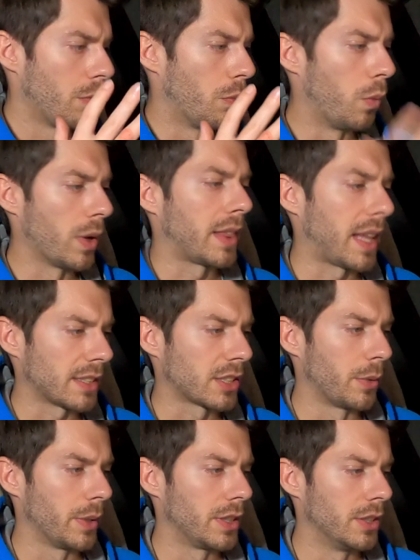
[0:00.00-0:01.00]
what that's
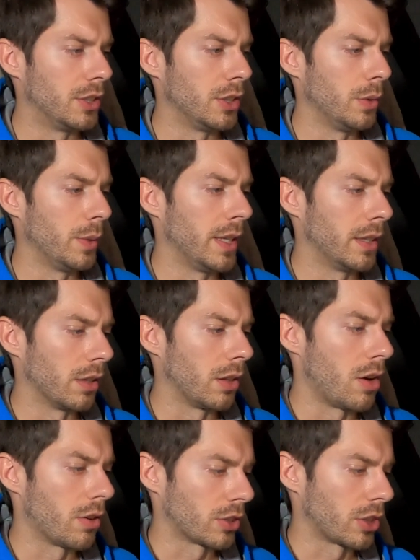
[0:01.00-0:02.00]
going to do in the
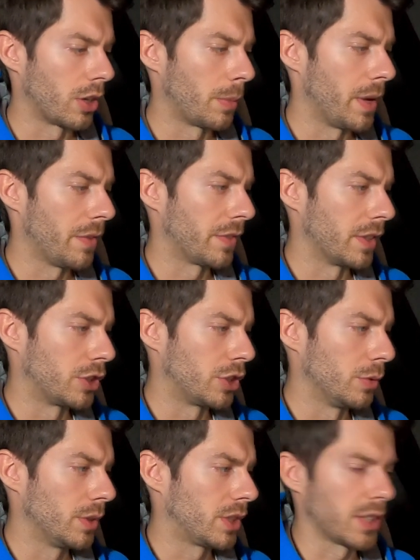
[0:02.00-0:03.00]
long term. If the
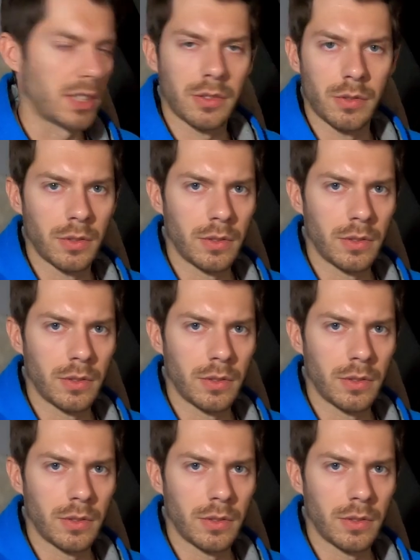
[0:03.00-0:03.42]
shoe is just,